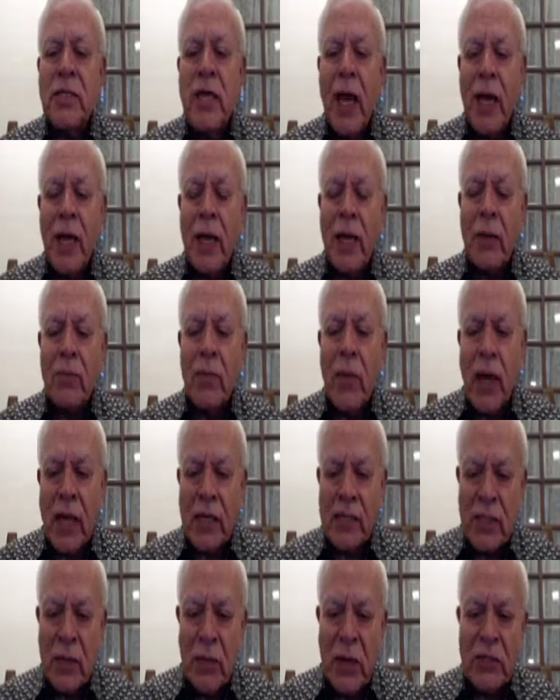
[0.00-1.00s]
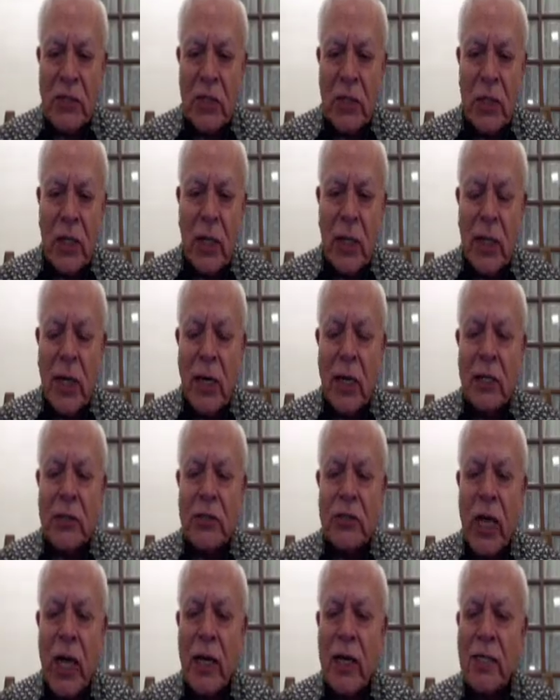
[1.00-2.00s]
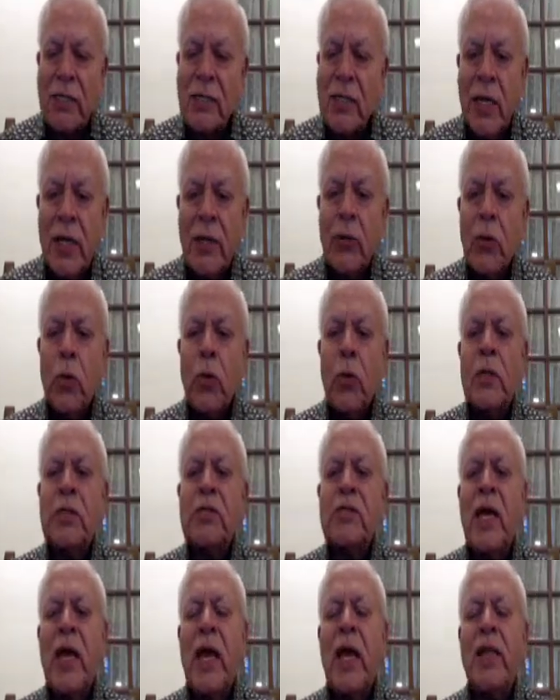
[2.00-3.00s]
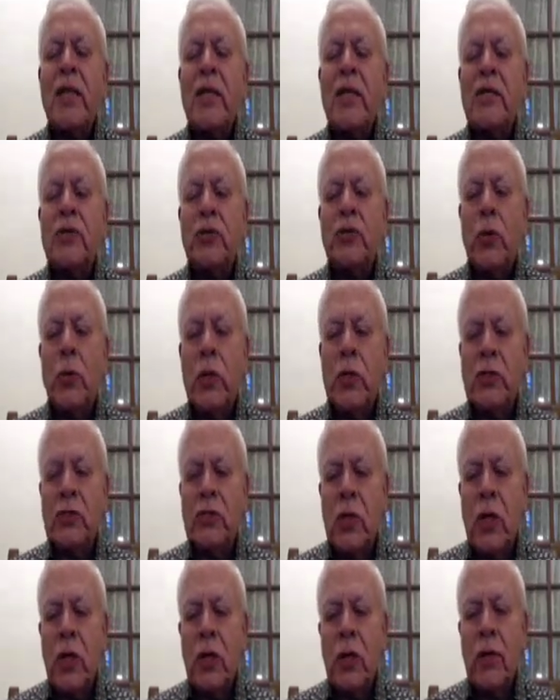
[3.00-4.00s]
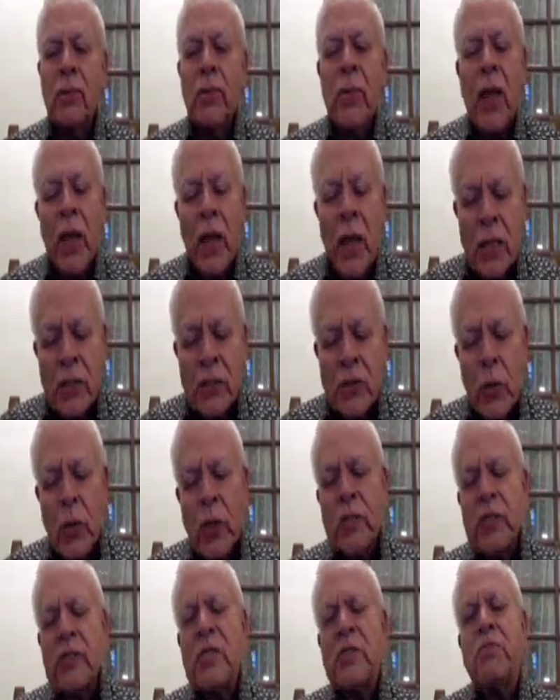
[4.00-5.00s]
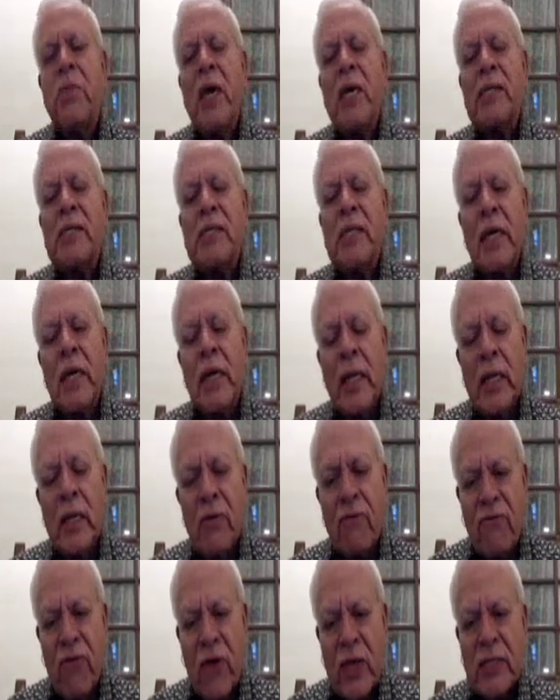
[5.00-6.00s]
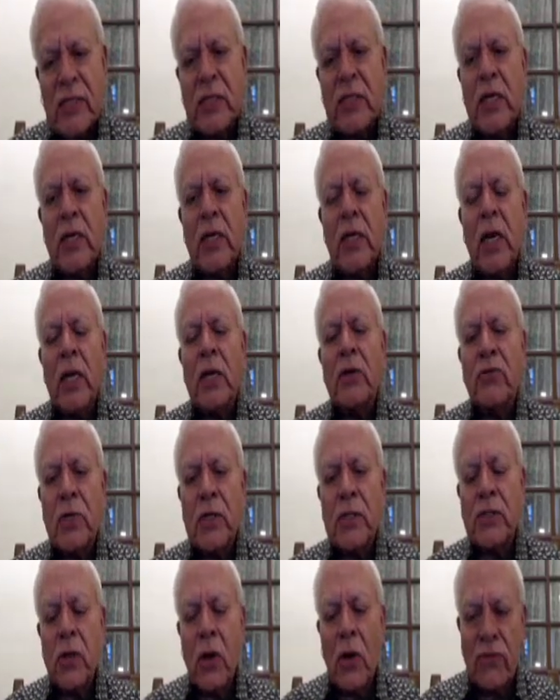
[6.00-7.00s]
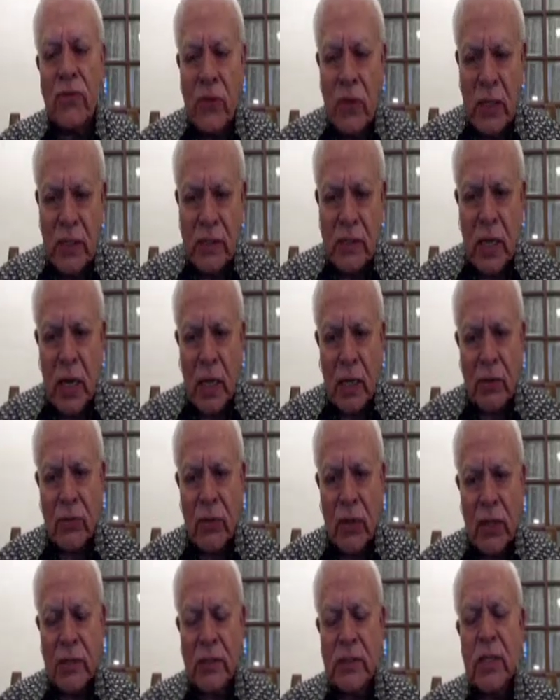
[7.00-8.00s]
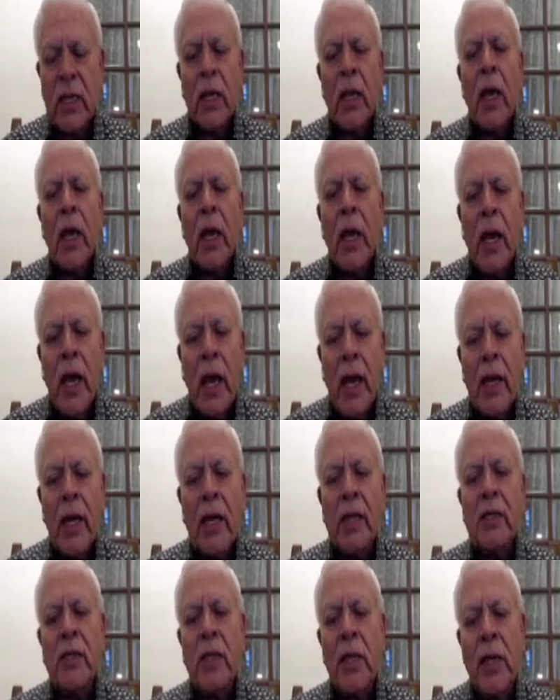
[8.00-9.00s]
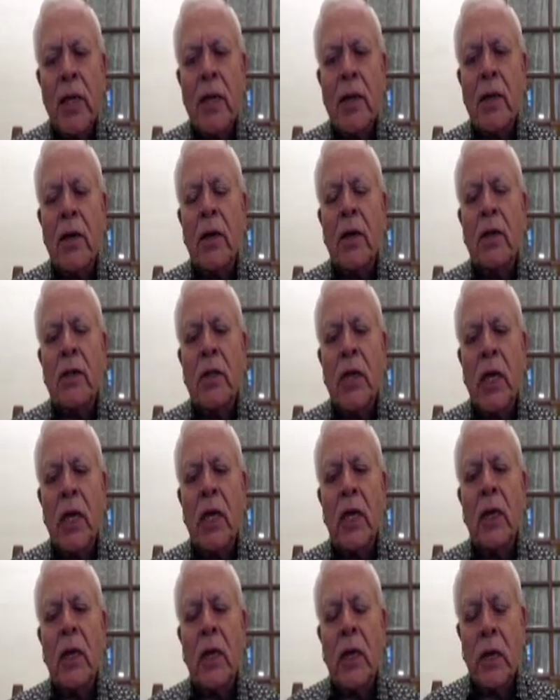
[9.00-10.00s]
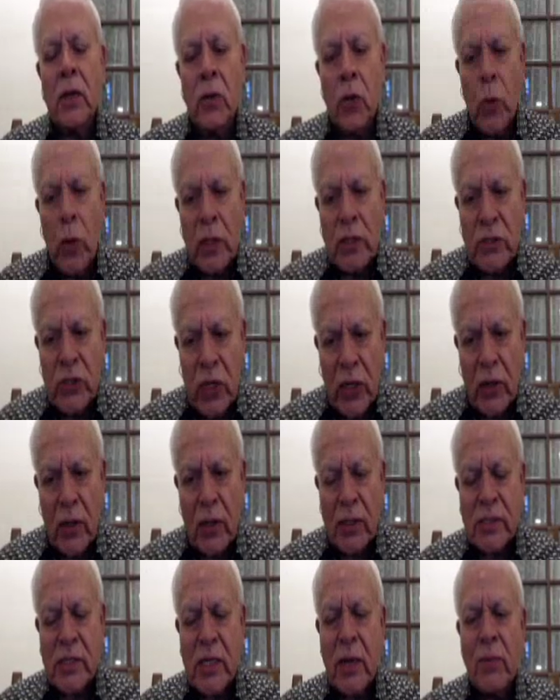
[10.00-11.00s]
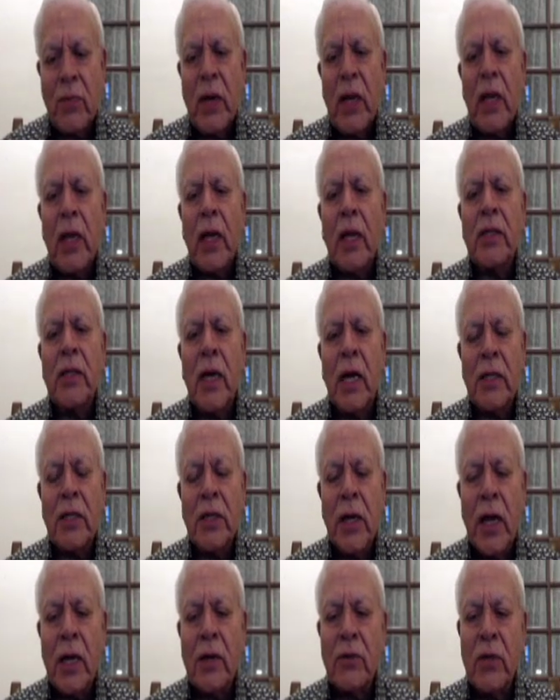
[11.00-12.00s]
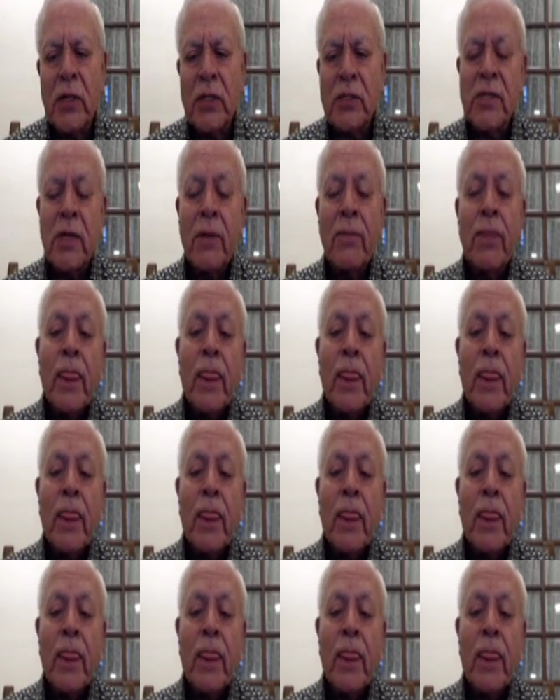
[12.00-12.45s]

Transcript: time, as I mentioned earlier, China said, no, it's a health issue. It's not a... So it is basically the vested interest of these countries. And I think the UN General Assembly and the other countries.